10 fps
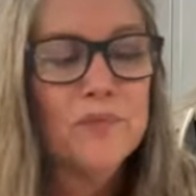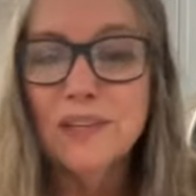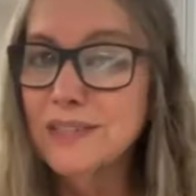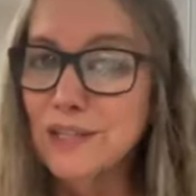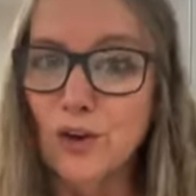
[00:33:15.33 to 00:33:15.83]

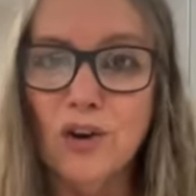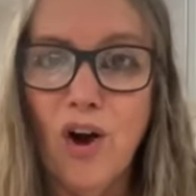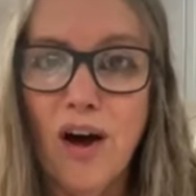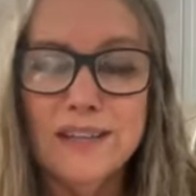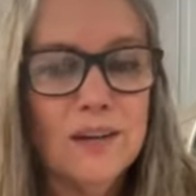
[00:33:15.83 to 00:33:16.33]
sick or
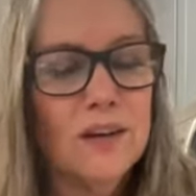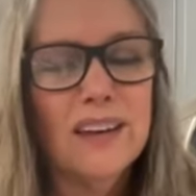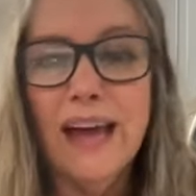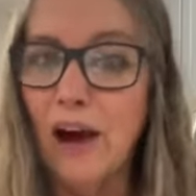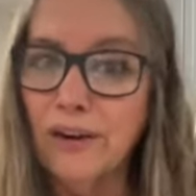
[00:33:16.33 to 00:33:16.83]
not,
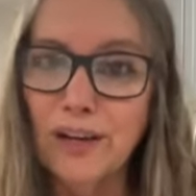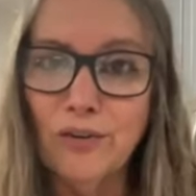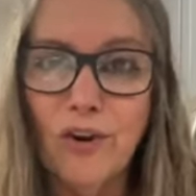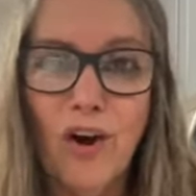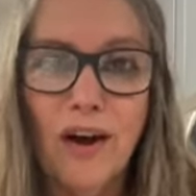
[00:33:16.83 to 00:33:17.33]
counting it or
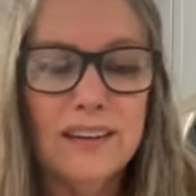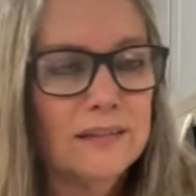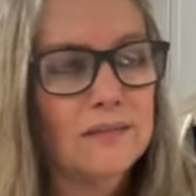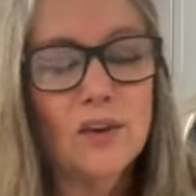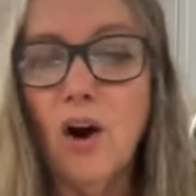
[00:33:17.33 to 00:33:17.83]
not,
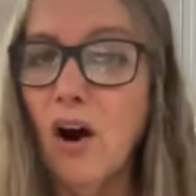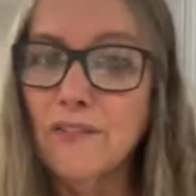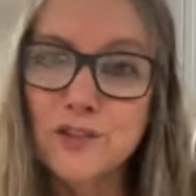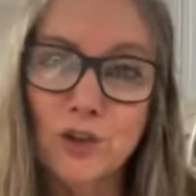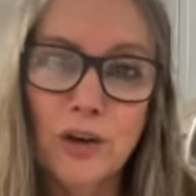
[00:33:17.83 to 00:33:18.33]
cough
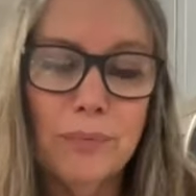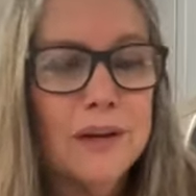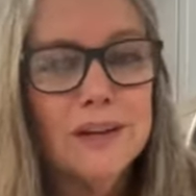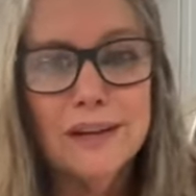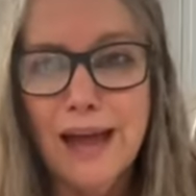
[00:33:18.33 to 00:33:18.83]
syrup
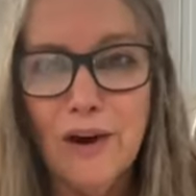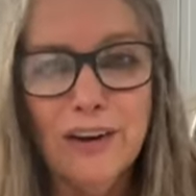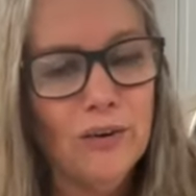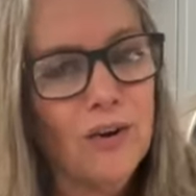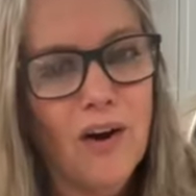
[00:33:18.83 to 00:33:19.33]
counting
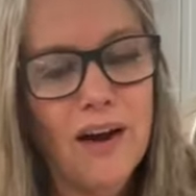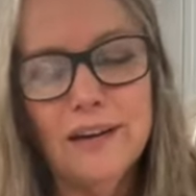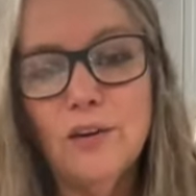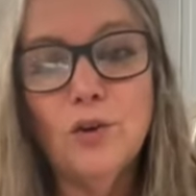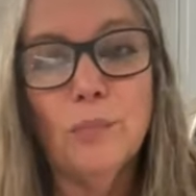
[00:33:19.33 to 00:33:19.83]
or not,
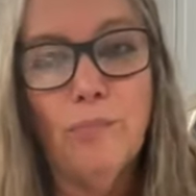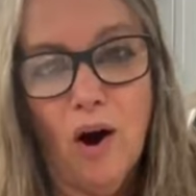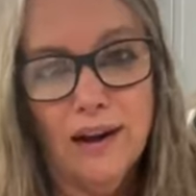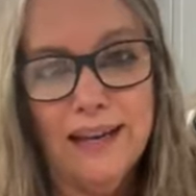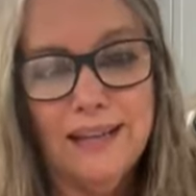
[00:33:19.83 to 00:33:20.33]
your
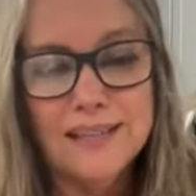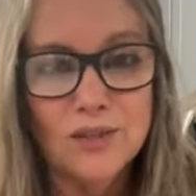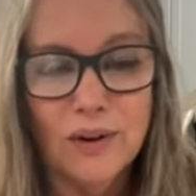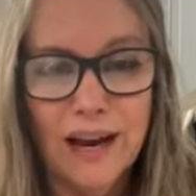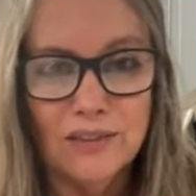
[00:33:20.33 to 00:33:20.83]
body still
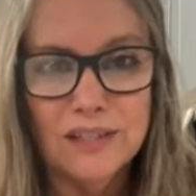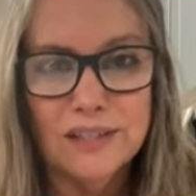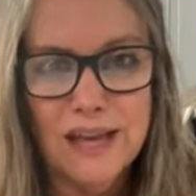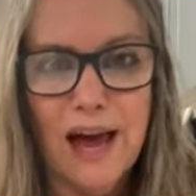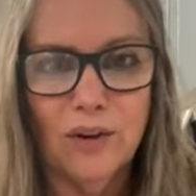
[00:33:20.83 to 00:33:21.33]
counts it as
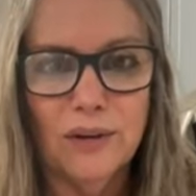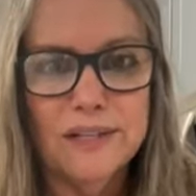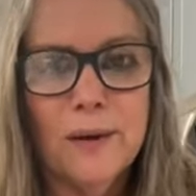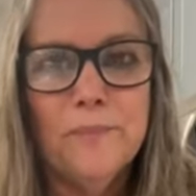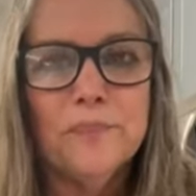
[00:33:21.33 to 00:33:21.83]
calories.
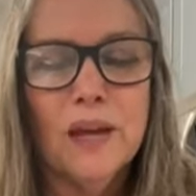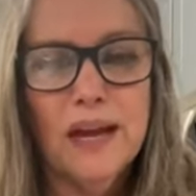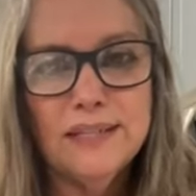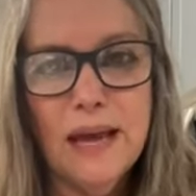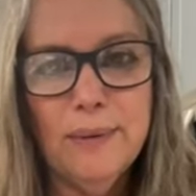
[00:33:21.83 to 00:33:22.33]

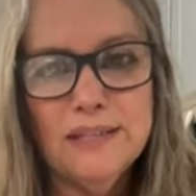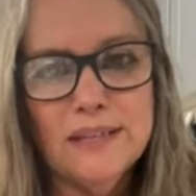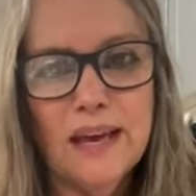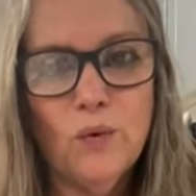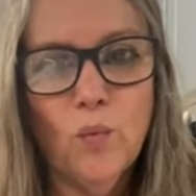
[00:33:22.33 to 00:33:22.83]
And Debbie
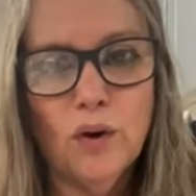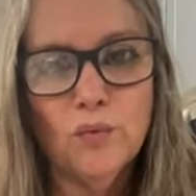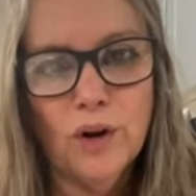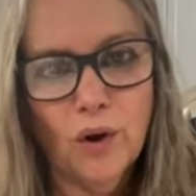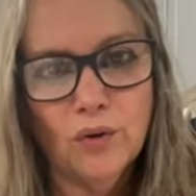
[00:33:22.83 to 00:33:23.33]
said one
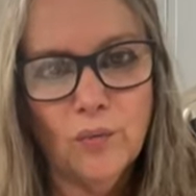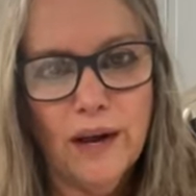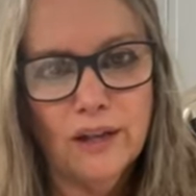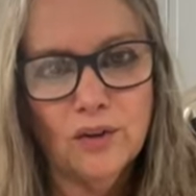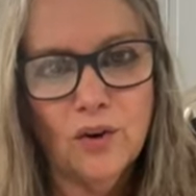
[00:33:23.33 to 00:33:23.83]
Ricola
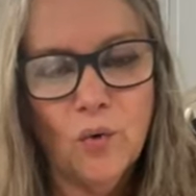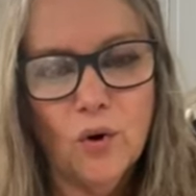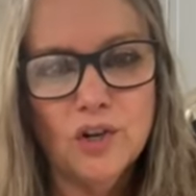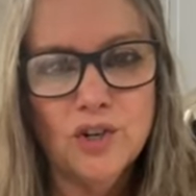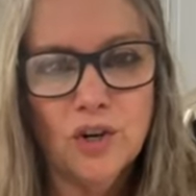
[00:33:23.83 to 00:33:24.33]
regular or a
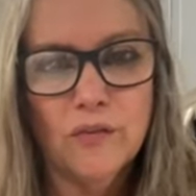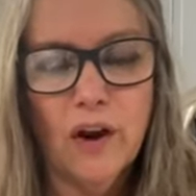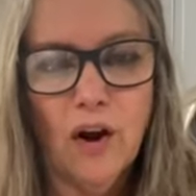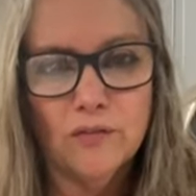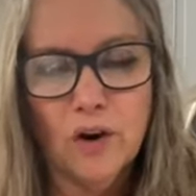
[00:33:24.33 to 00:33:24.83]
sugar-free
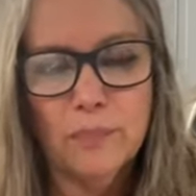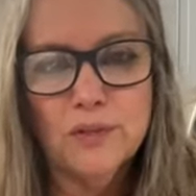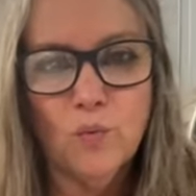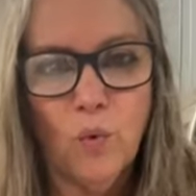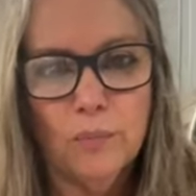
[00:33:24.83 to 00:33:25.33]
cough drop is
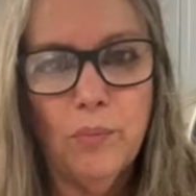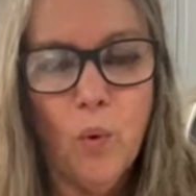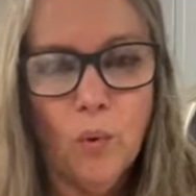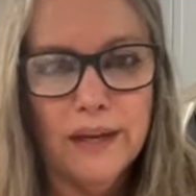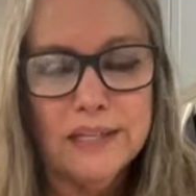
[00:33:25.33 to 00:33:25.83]
1
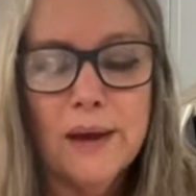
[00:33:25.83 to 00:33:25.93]
point.